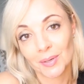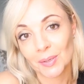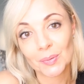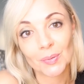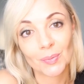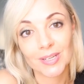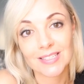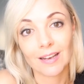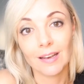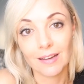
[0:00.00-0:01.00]
I
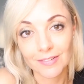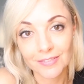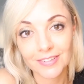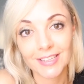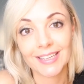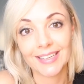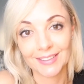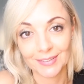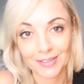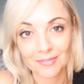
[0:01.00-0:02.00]
always love
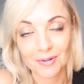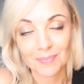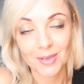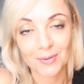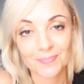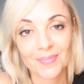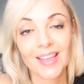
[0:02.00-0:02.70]
hearing from you.